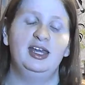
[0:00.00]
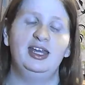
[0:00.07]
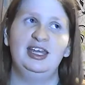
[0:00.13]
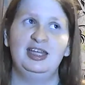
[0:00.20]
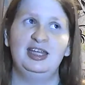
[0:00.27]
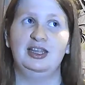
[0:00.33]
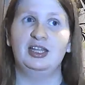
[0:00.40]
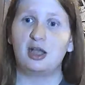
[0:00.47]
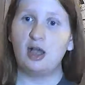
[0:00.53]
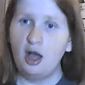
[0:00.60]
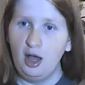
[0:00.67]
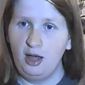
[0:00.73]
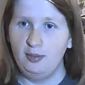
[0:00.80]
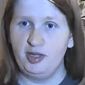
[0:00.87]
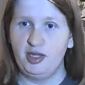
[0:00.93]
In the
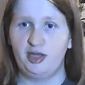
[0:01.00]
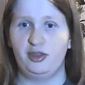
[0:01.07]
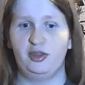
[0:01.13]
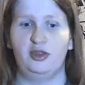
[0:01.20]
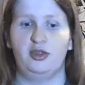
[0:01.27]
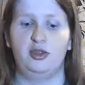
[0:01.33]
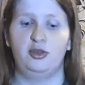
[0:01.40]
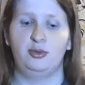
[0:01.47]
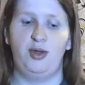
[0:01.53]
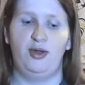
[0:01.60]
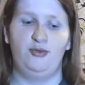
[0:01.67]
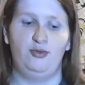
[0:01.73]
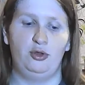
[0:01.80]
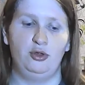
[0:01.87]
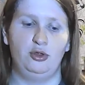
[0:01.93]
comics, this is a
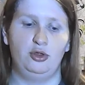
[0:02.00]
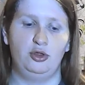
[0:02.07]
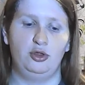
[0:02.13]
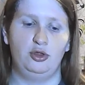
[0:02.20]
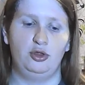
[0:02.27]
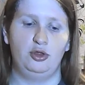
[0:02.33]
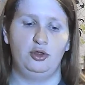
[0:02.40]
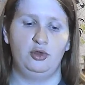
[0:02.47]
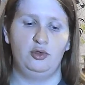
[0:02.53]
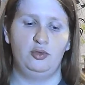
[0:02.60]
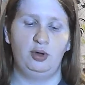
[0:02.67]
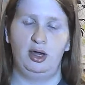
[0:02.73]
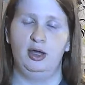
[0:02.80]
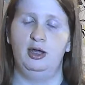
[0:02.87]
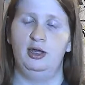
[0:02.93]
reference to
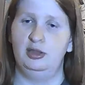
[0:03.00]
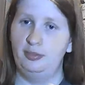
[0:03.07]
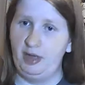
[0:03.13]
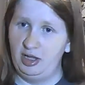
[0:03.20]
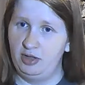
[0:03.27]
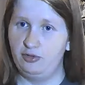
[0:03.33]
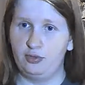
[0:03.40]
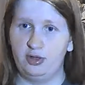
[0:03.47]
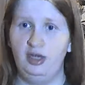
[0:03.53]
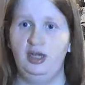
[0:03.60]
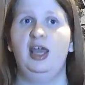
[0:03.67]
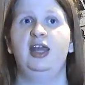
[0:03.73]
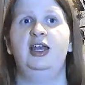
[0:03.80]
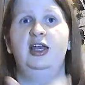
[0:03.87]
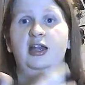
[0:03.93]
the Mandarin,
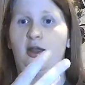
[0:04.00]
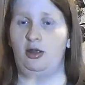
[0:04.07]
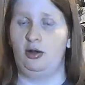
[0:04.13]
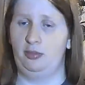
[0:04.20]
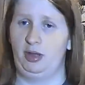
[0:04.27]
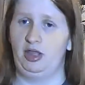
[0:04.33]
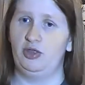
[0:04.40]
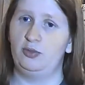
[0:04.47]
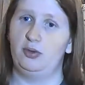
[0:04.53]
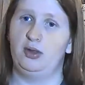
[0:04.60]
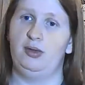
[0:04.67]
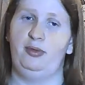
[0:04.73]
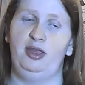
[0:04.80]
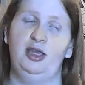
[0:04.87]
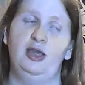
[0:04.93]
and in Iron Man 3,
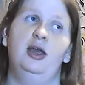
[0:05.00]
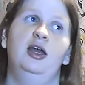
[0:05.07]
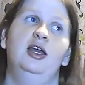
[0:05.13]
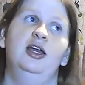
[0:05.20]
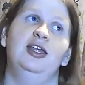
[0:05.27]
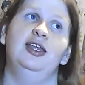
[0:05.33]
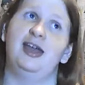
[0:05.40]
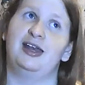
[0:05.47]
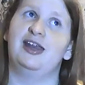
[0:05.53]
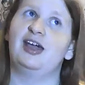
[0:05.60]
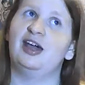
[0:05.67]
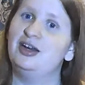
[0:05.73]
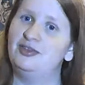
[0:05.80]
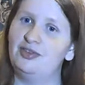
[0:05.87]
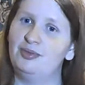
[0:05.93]
we get
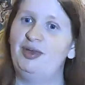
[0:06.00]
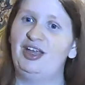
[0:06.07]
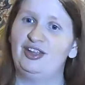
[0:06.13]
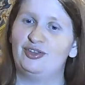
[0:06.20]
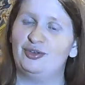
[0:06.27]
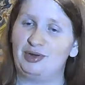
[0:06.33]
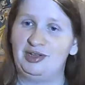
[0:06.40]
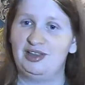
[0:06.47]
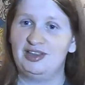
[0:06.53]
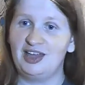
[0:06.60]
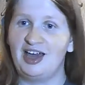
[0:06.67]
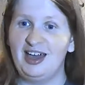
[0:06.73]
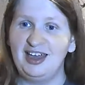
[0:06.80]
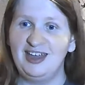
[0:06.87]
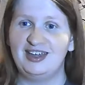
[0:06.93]
kind of the Mandarin
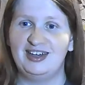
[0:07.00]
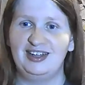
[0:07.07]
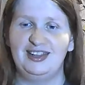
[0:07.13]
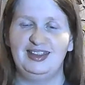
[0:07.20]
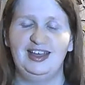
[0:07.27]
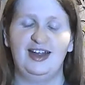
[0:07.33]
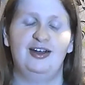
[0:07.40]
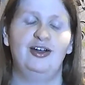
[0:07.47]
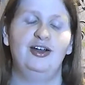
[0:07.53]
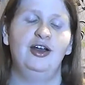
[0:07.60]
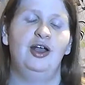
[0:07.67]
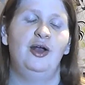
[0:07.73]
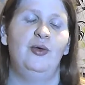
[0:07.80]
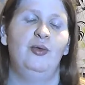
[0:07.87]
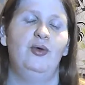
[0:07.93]
tie-in in there
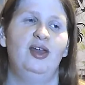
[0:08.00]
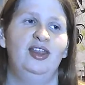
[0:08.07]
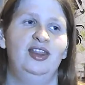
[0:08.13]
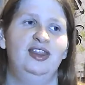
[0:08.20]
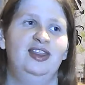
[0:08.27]
with,